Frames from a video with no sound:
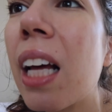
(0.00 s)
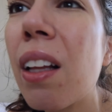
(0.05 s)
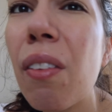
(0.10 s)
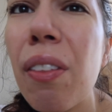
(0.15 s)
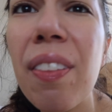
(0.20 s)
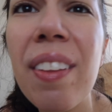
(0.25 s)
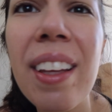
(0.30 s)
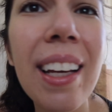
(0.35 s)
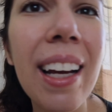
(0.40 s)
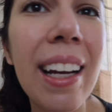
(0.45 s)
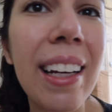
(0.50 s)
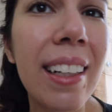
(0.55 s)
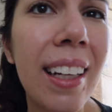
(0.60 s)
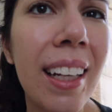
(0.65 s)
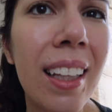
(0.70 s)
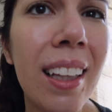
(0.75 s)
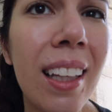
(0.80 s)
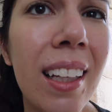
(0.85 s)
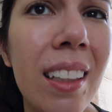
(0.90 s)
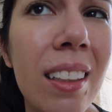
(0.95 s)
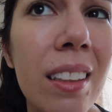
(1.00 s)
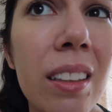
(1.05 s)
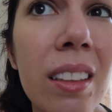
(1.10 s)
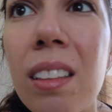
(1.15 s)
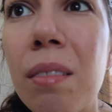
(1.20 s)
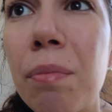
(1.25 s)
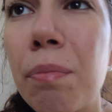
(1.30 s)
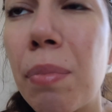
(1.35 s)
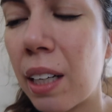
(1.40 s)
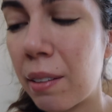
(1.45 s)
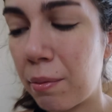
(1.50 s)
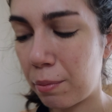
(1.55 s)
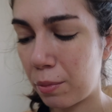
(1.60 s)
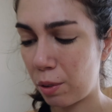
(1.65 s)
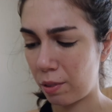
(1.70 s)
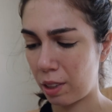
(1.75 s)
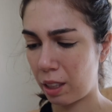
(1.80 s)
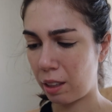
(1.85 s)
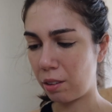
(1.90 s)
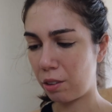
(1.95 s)
don't think I need it, but
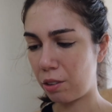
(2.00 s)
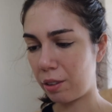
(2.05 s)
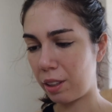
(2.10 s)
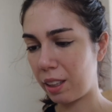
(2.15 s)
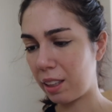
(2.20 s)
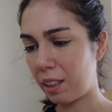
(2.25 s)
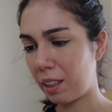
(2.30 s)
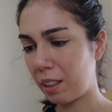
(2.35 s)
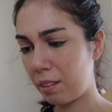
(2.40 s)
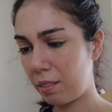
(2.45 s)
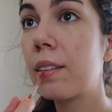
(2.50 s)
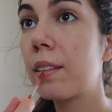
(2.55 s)
I'm doing it.